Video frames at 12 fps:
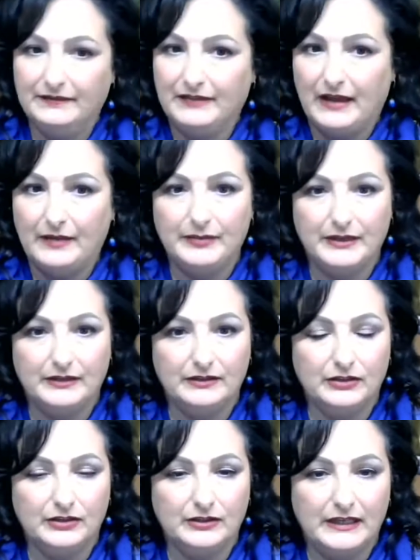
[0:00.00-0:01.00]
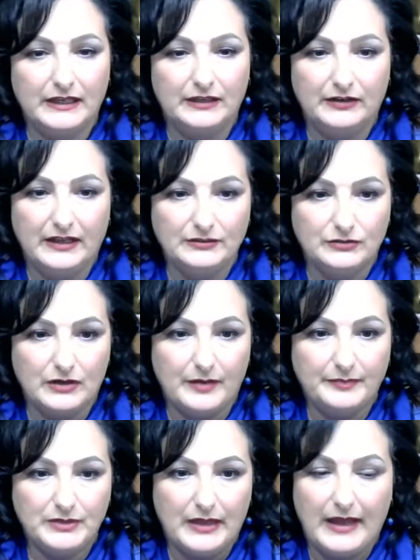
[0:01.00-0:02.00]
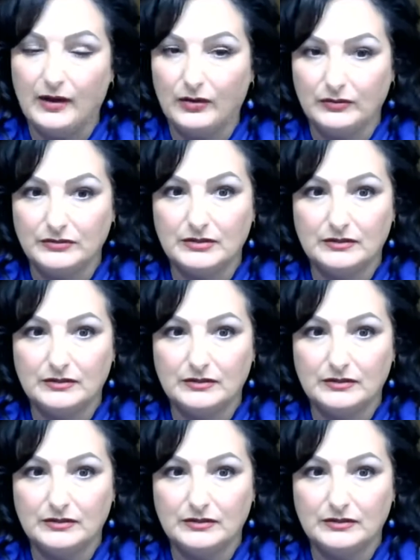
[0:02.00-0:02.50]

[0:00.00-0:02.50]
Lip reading: of that, Bill. Your internet dropped out.